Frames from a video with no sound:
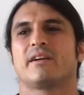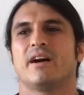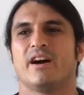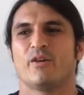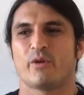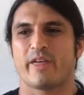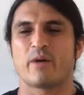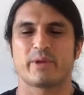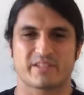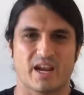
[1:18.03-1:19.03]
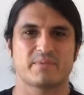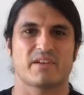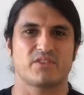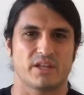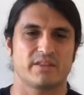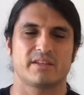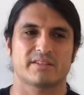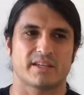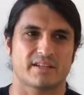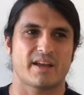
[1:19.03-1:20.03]
with how many times I've done
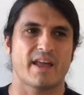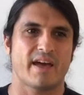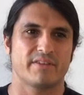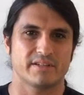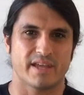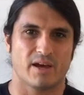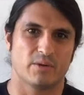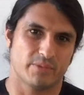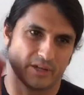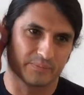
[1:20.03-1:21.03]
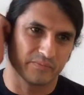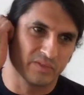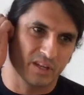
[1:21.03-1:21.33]
this, I'd kind of have it down, but